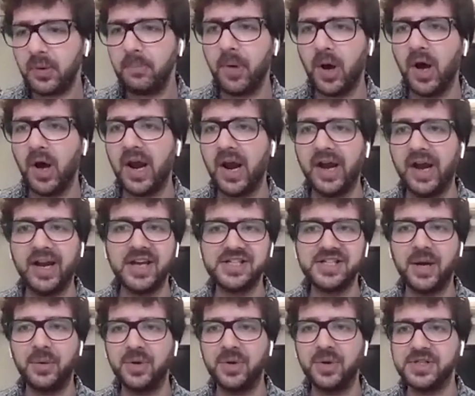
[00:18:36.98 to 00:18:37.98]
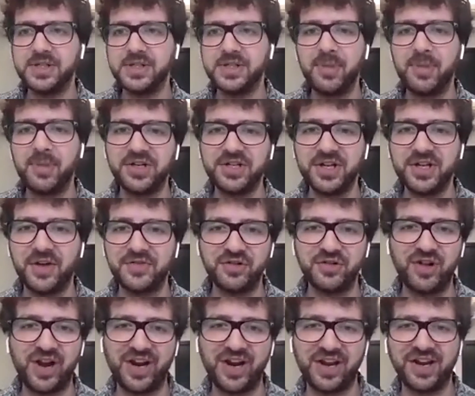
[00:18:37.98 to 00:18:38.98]
But I guess I was smart enough to
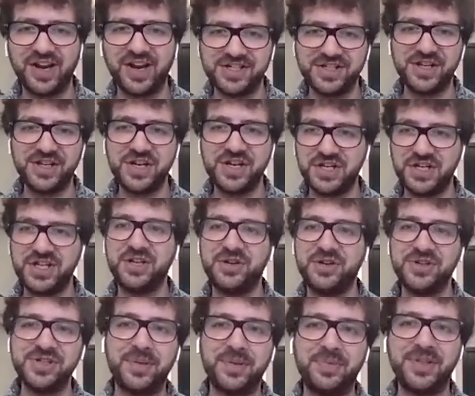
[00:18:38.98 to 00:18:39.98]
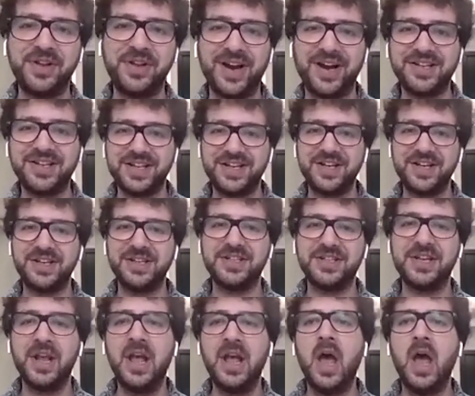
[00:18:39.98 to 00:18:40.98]
recognize that she knew something that I didn't.
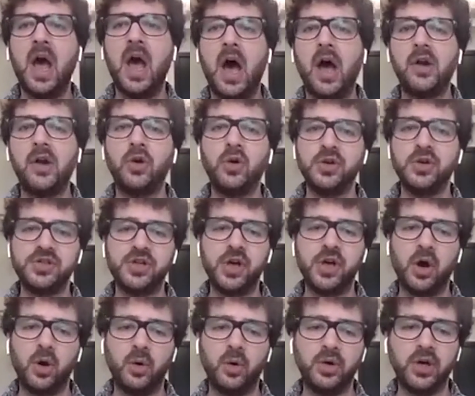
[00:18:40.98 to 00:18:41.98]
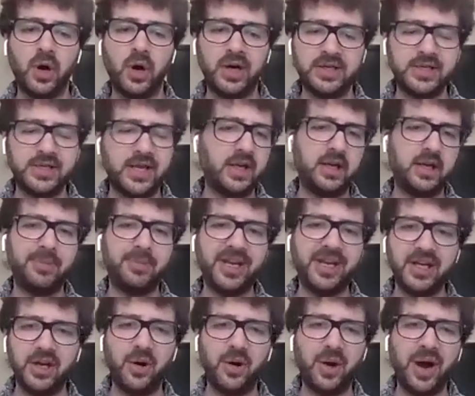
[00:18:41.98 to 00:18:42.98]
And also, I'd taken my
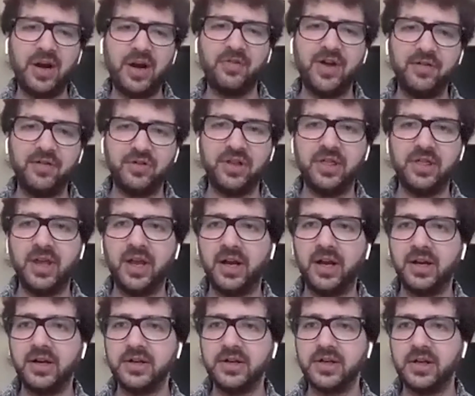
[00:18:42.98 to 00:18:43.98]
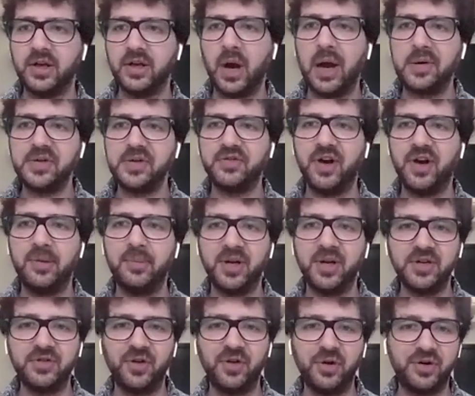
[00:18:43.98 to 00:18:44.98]
ego out of everything, and I was very
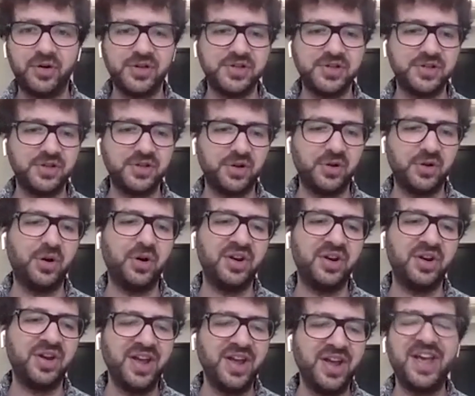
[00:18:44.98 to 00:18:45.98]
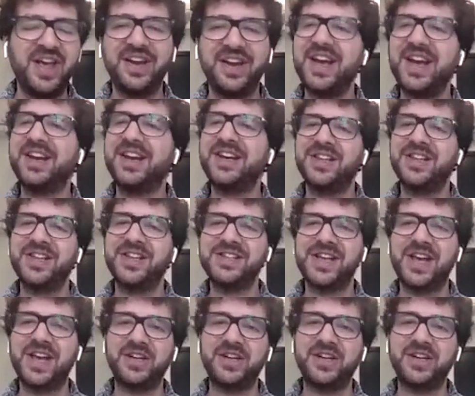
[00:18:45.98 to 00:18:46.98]
much focused on getting to this
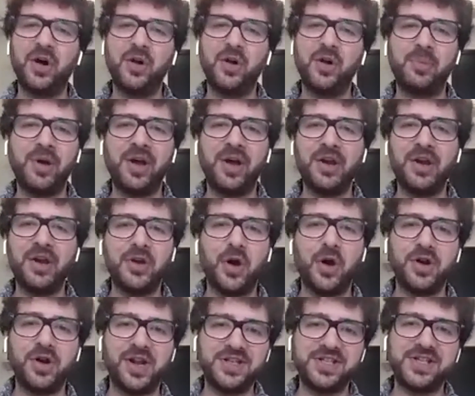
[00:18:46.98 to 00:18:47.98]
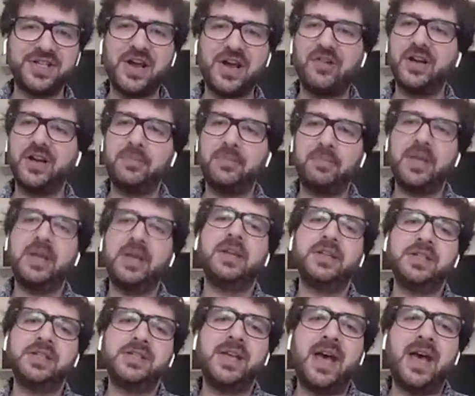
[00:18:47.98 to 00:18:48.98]
end goal, but not necessarily being
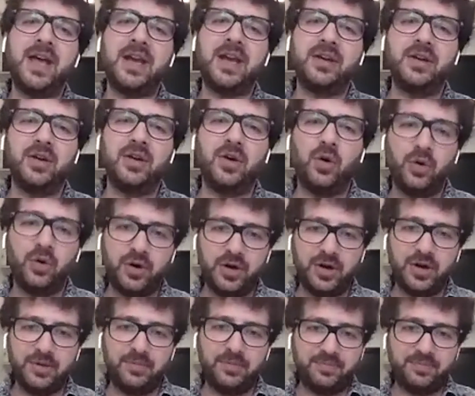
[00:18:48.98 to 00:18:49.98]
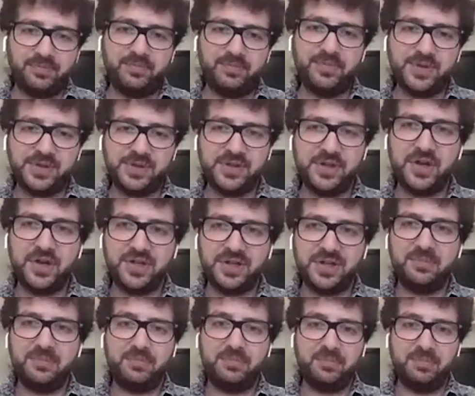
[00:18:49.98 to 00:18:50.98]
set on a
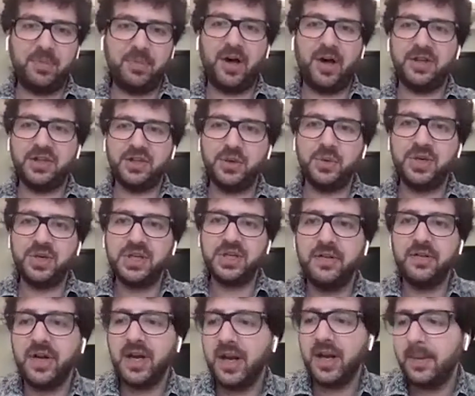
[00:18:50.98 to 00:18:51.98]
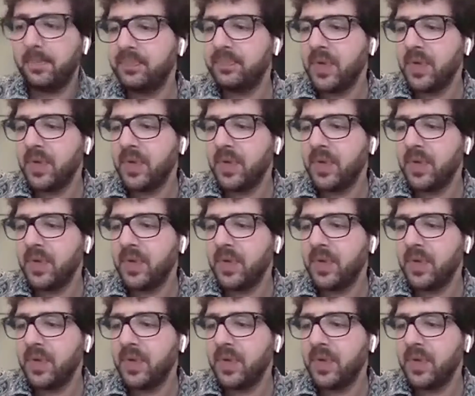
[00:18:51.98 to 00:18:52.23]
certain path to achieving it.